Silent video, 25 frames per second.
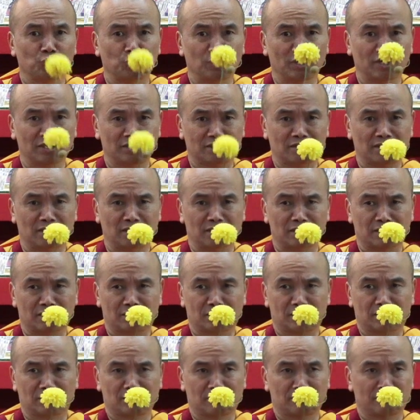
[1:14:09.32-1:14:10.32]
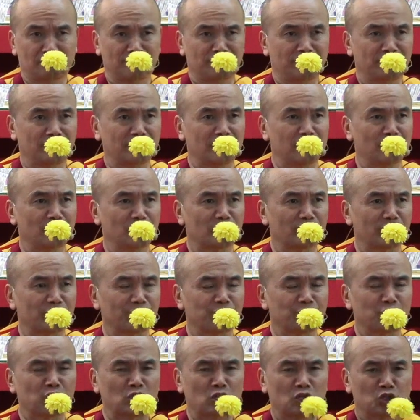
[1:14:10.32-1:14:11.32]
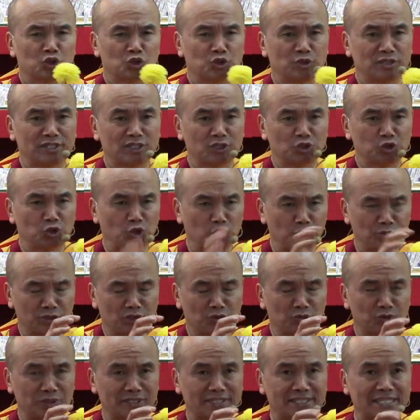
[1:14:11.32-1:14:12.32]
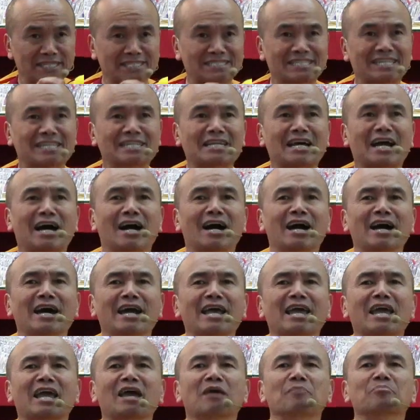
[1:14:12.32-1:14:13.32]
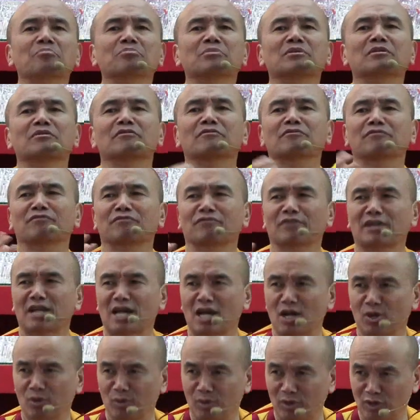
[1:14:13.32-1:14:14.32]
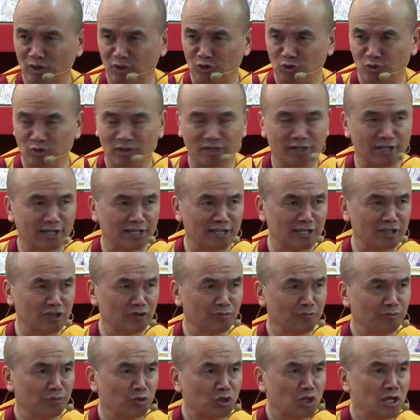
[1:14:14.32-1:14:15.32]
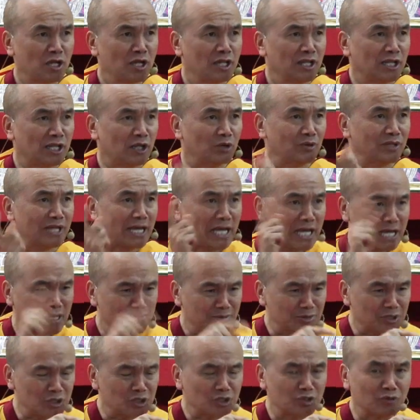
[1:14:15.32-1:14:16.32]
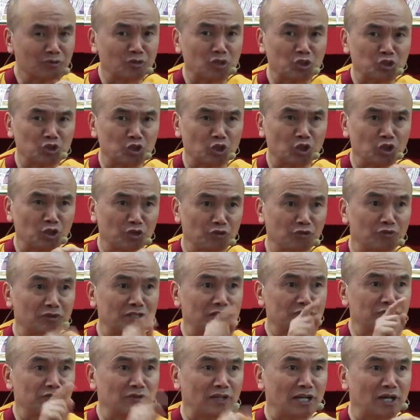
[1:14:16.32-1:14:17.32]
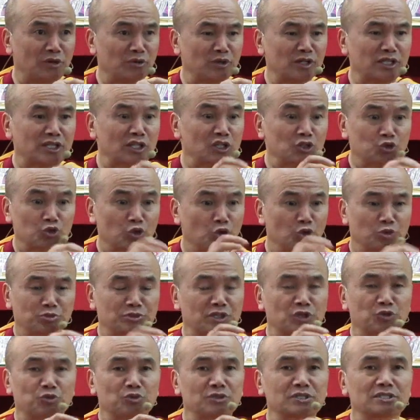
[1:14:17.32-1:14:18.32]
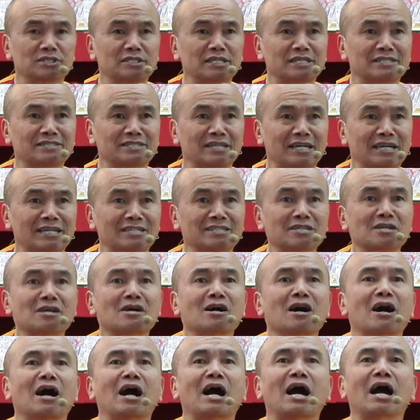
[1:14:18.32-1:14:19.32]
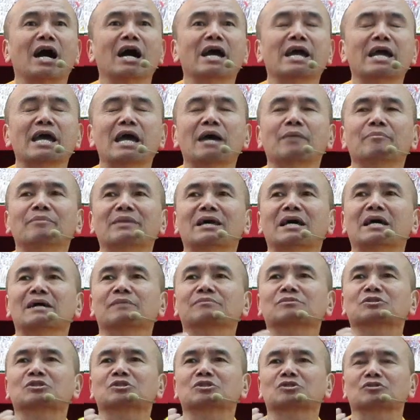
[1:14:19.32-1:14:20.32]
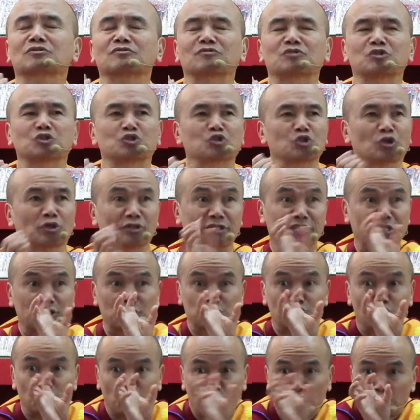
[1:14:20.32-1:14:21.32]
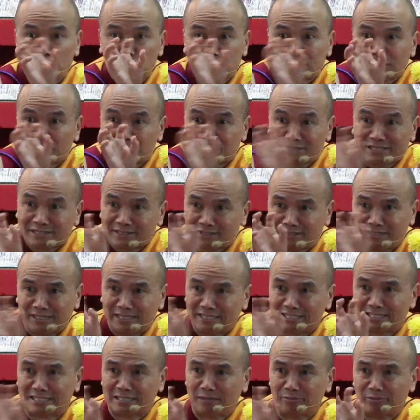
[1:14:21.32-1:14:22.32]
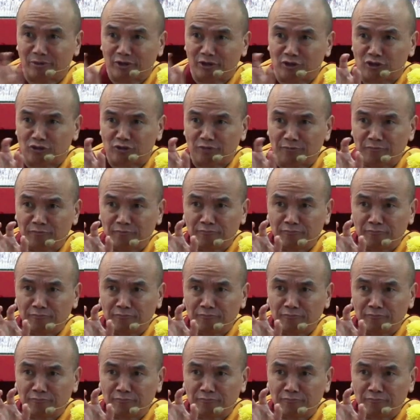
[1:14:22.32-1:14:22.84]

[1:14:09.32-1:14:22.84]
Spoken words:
what is this? Flower. So this object which says that I am the flower. You're getting it? Now the absence of the chocolate, this flower, there's no object which says that I am the absence of the chocolate. There's no substance there, separate.